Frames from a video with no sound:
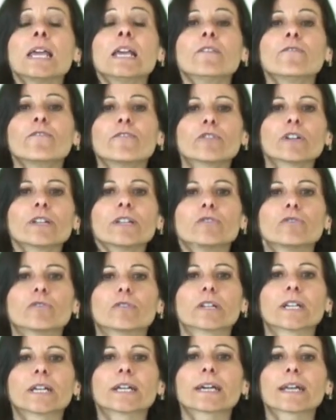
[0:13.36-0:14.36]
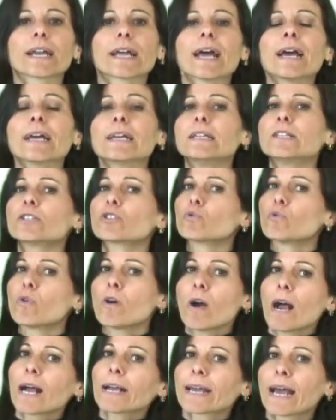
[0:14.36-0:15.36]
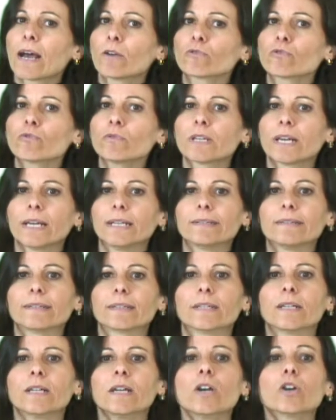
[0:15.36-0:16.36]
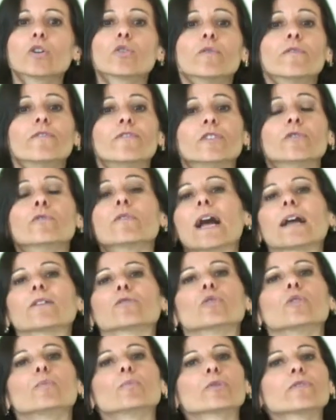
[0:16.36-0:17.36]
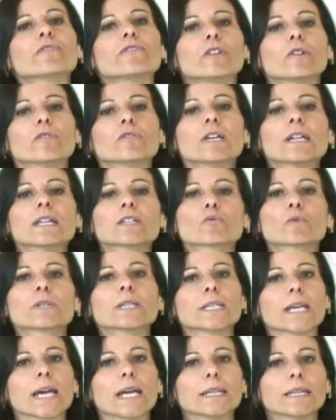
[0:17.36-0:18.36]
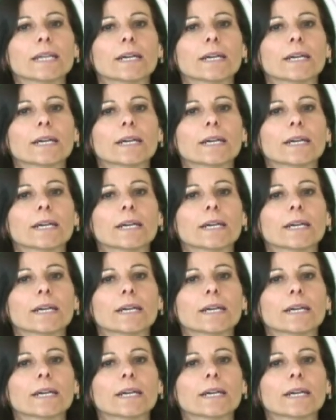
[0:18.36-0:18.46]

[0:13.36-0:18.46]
The supplier creates his or her user account, setting up their company profile.